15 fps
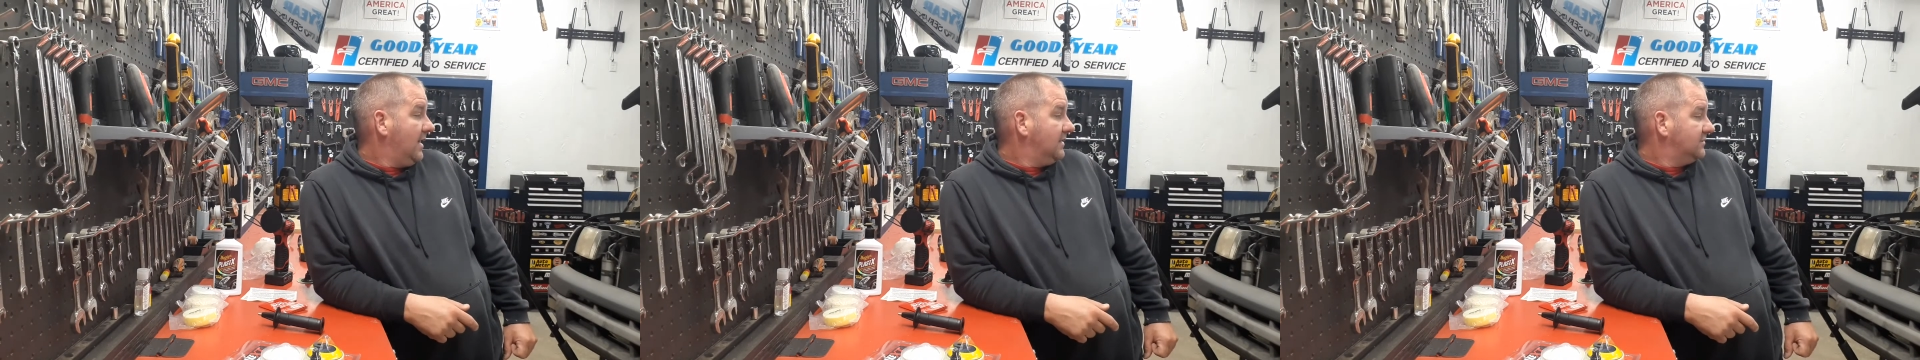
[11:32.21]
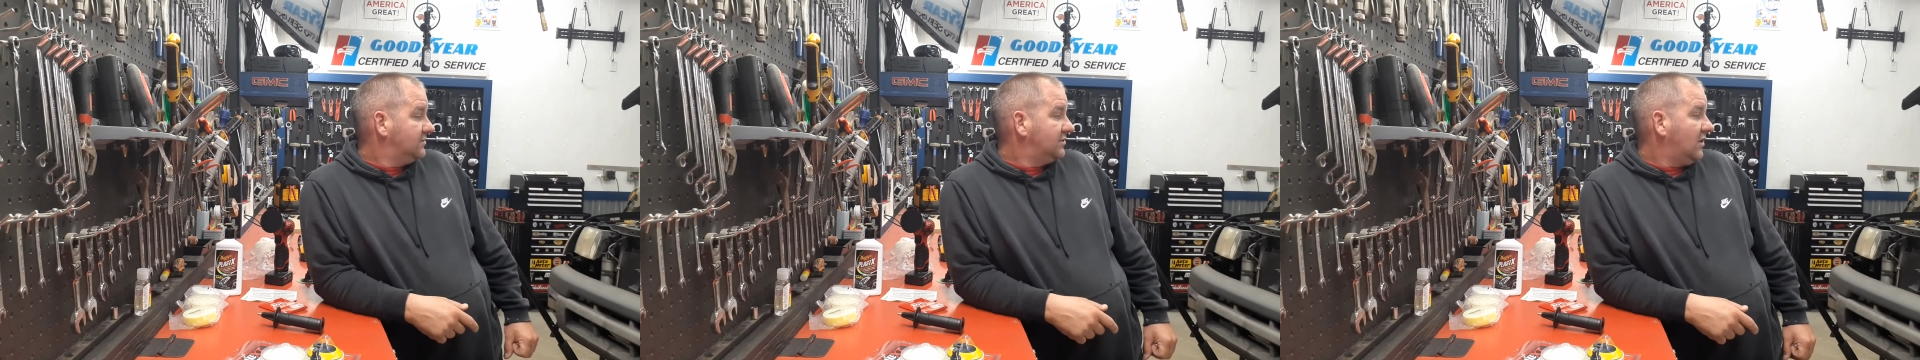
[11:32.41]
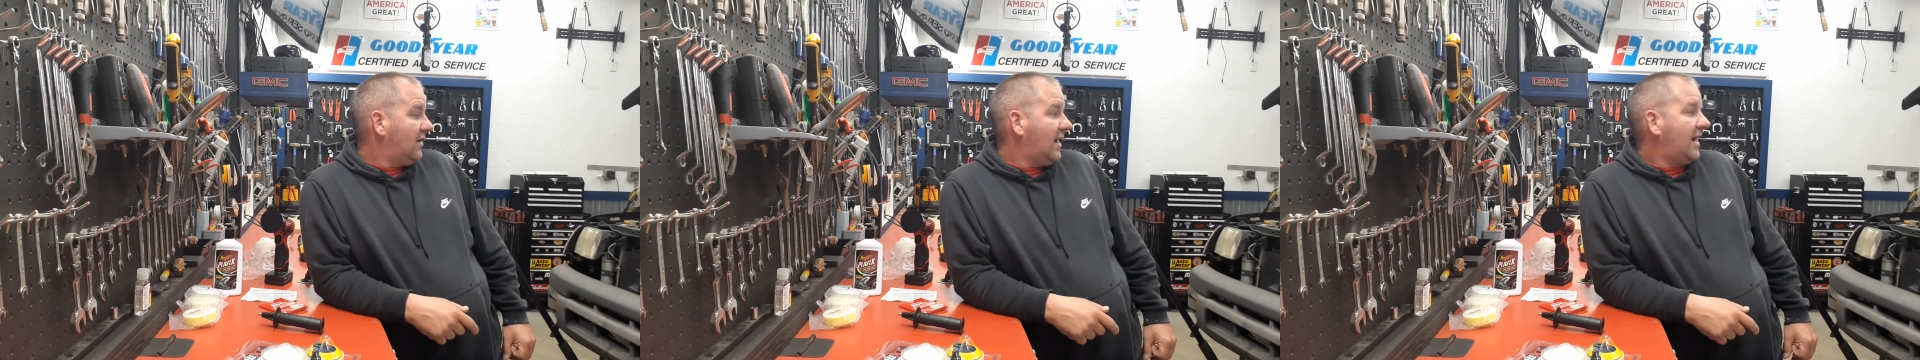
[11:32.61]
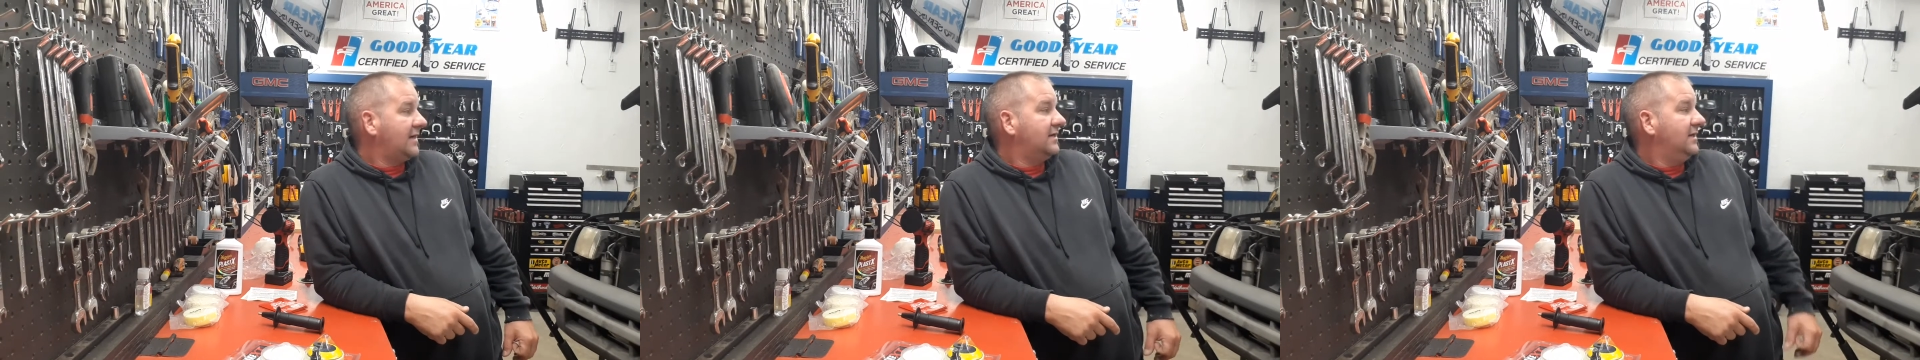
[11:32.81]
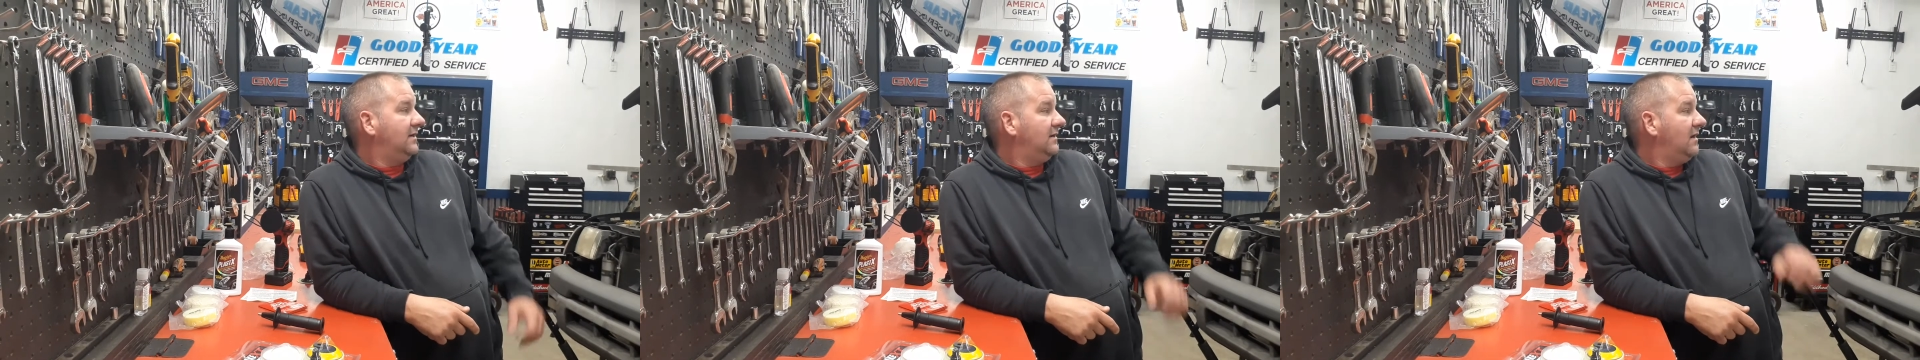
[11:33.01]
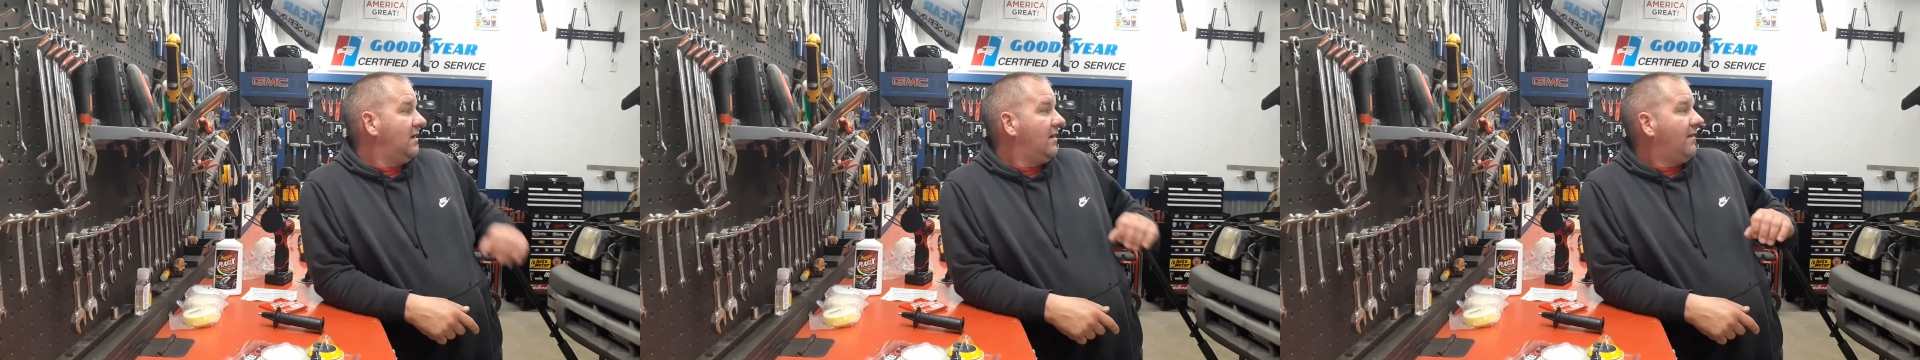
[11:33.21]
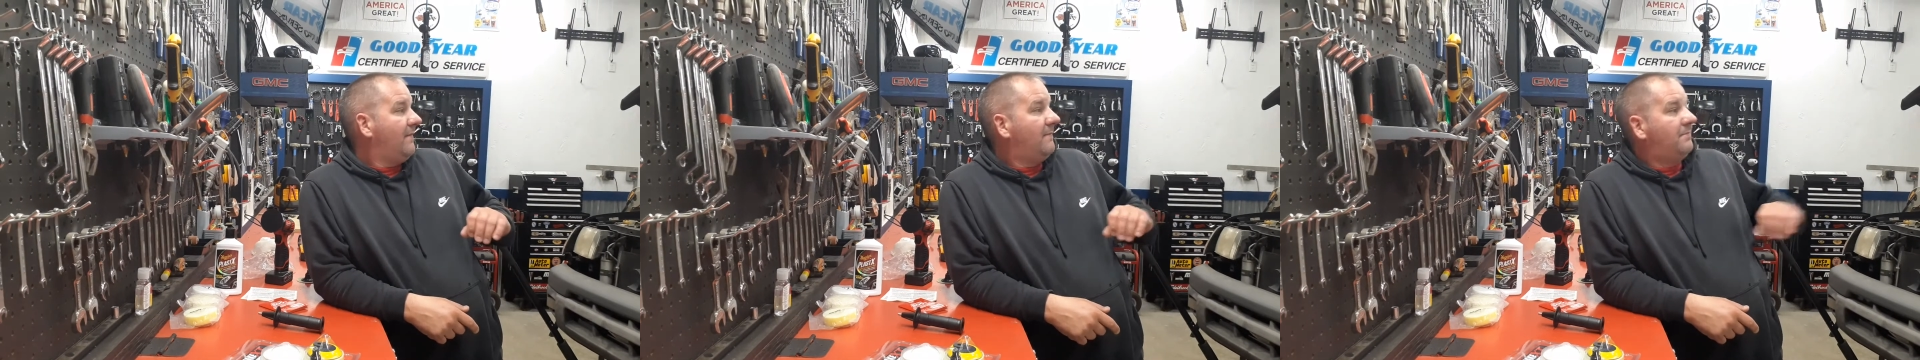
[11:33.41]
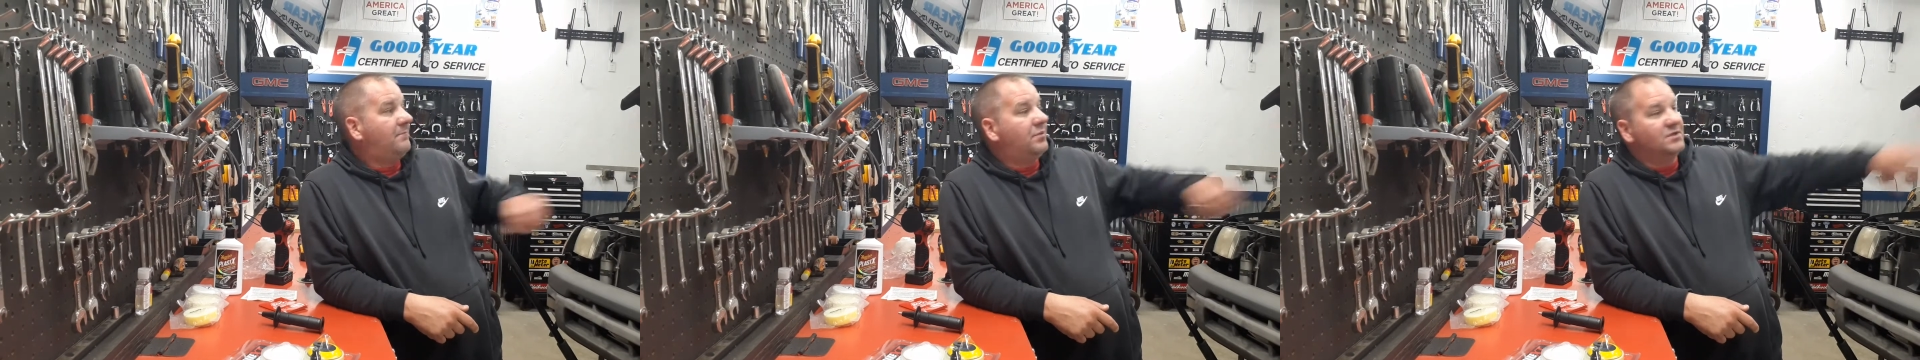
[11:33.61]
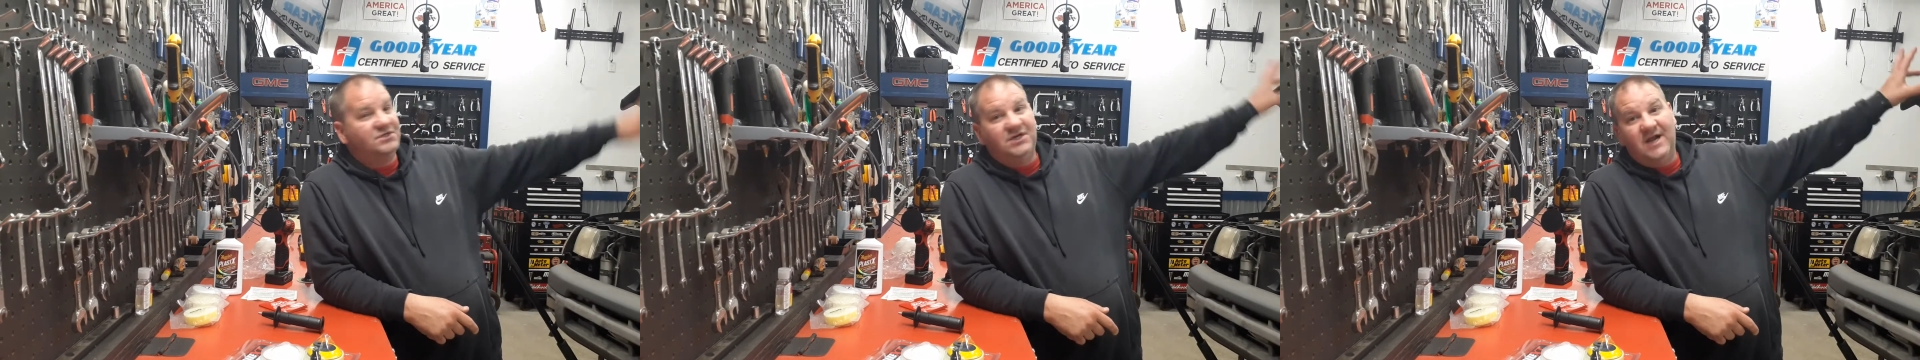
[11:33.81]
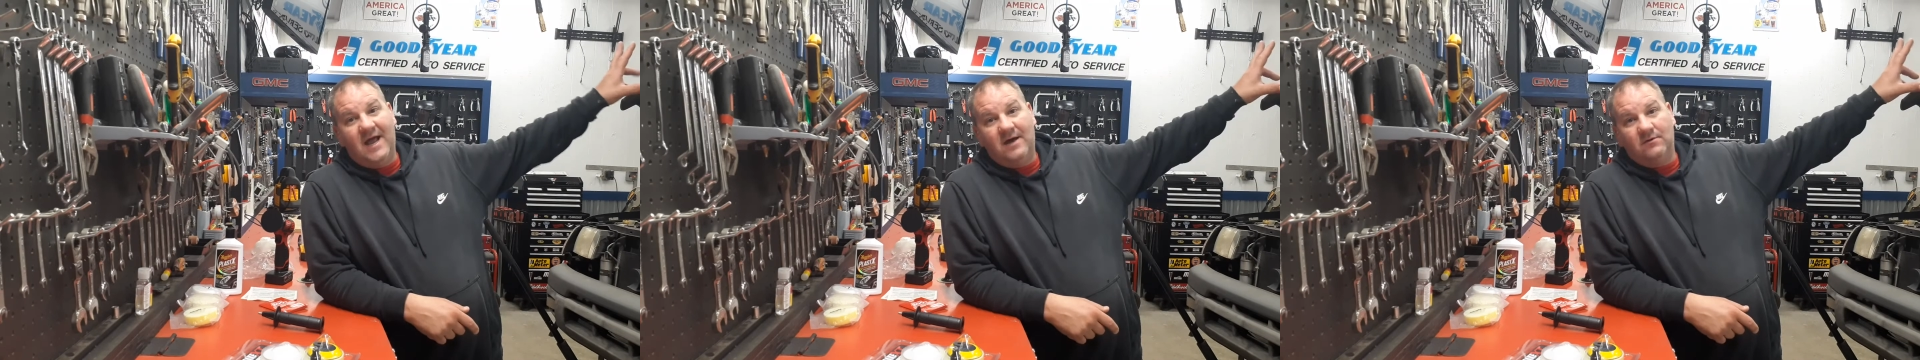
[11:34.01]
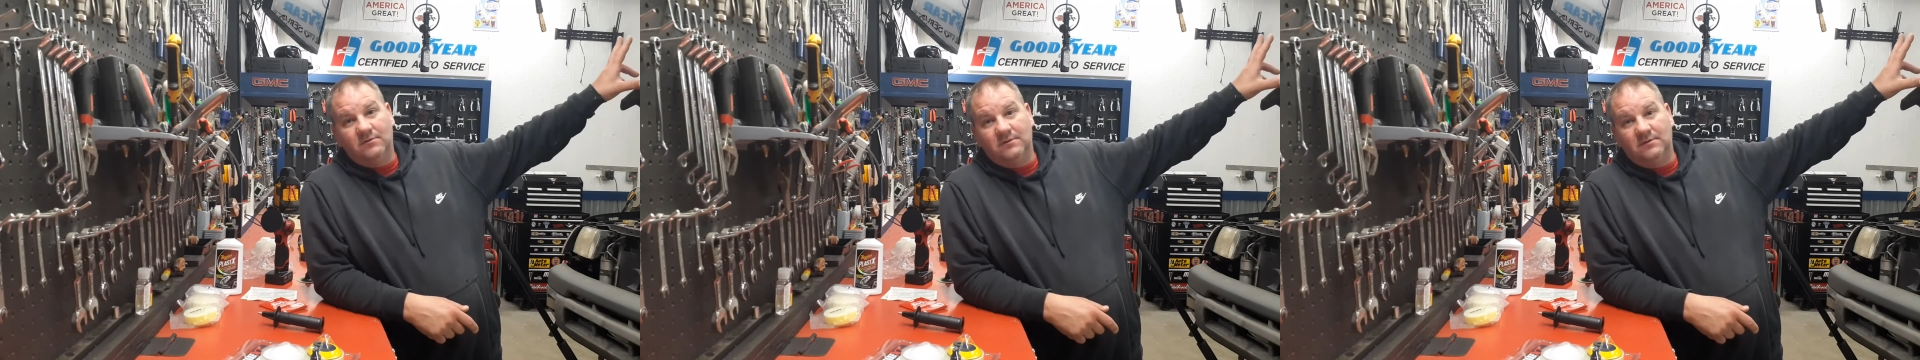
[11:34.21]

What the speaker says: so I can push it out,